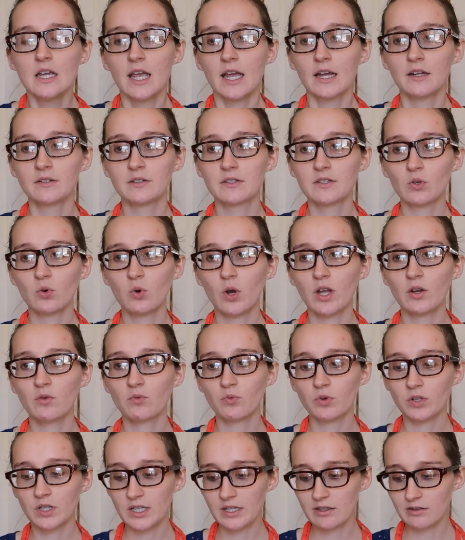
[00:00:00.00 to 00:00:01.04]
And so I
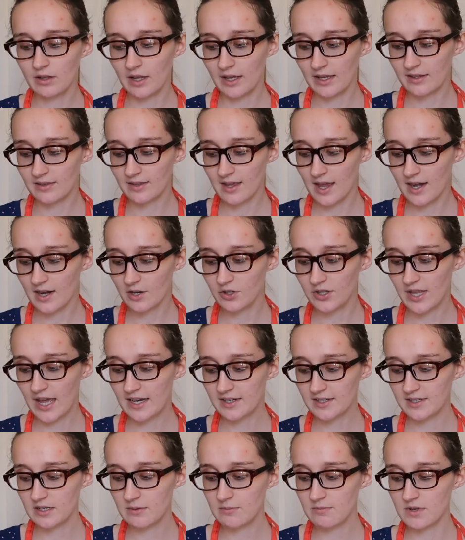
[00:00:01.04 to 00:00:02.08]
really like that. And
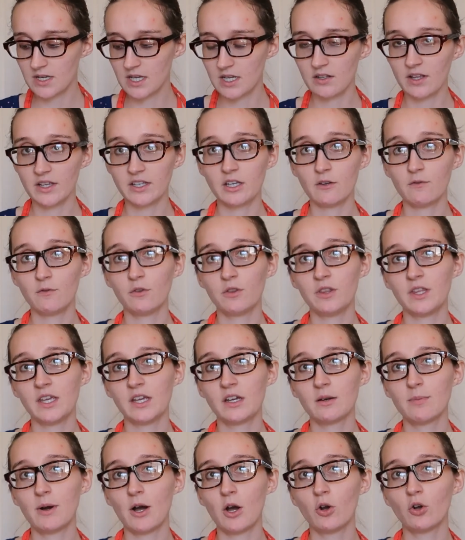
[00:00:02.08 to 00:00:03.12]
that to me, like if you
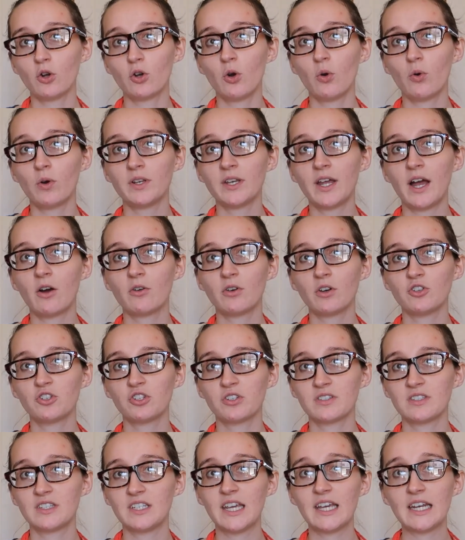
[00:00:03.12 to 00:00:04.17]
think about going out and
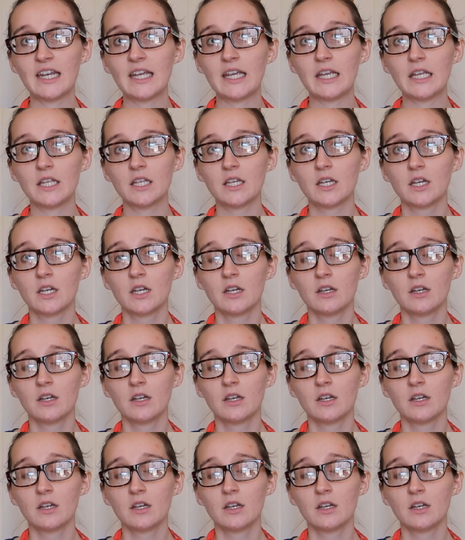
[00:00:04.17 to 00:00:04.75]
just getting